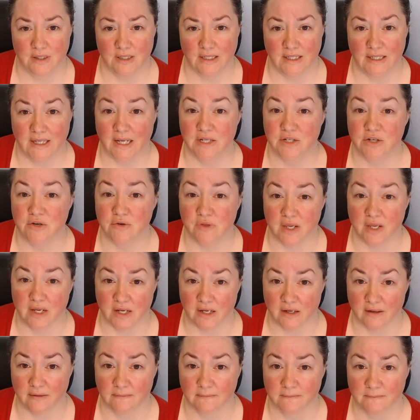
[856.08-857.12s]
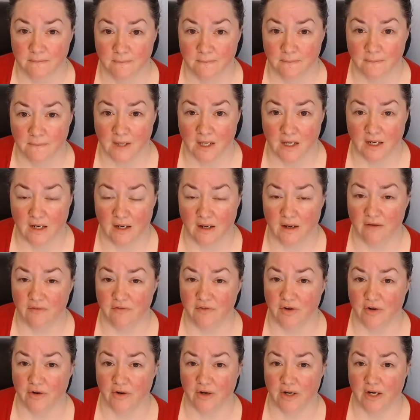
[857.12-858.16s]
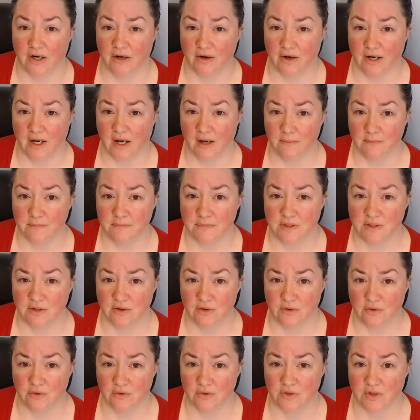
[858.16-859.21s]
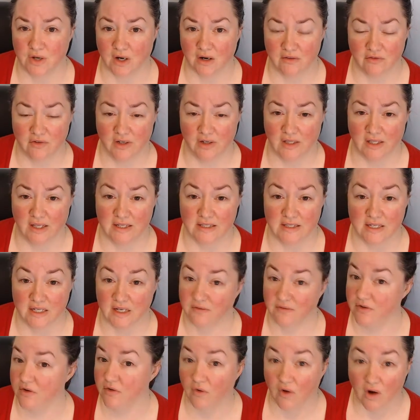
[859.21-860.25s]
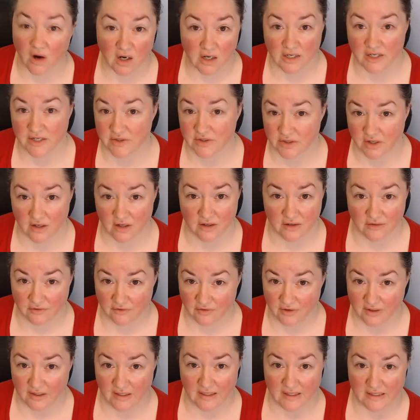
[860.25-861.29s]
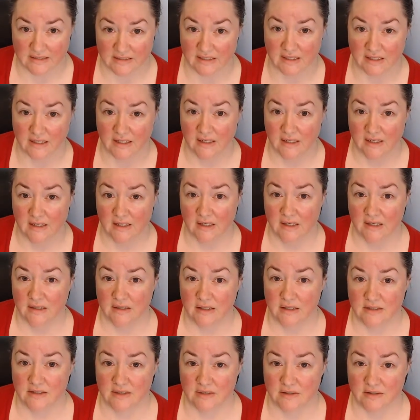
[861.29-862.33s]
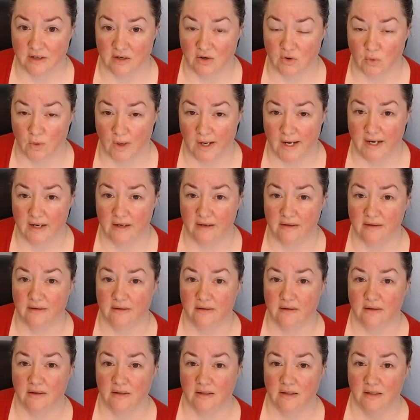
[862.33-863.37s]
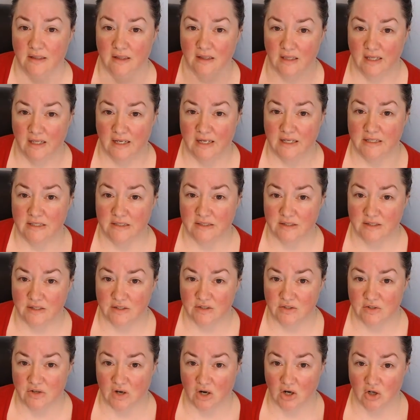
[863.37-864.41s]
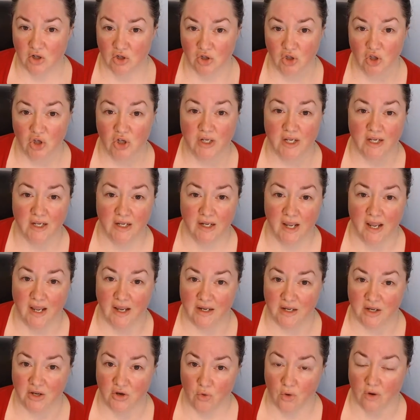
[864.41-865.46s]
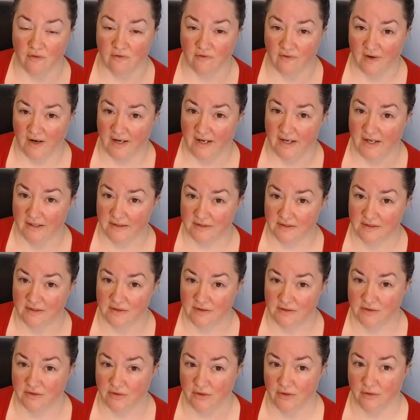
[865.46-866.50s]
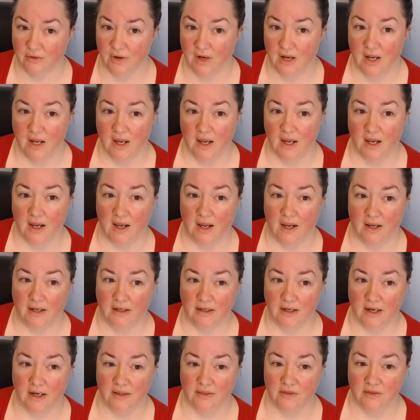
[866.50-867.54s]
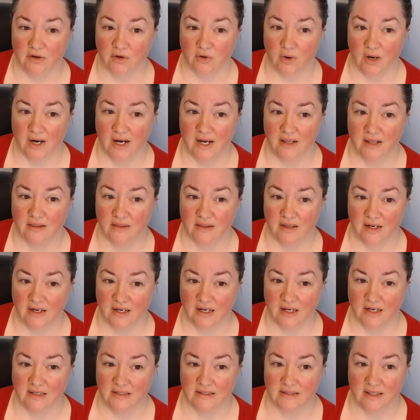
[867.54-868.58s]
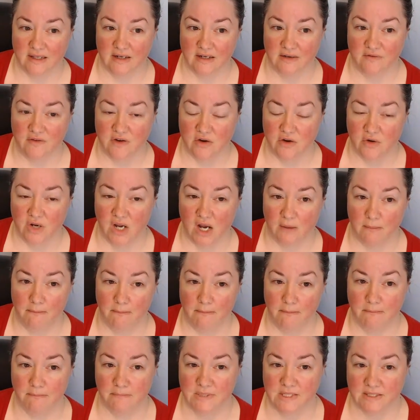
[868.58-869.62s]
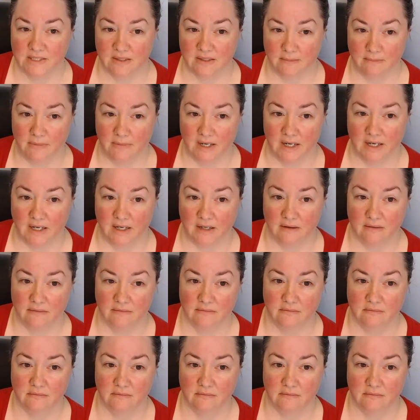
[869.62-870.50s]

get you thinking. If you're gearing up to start freelancing, if you've already started freelancing, this is a great lens to start looking at your finances through. And and the great thing is that if you come to somebody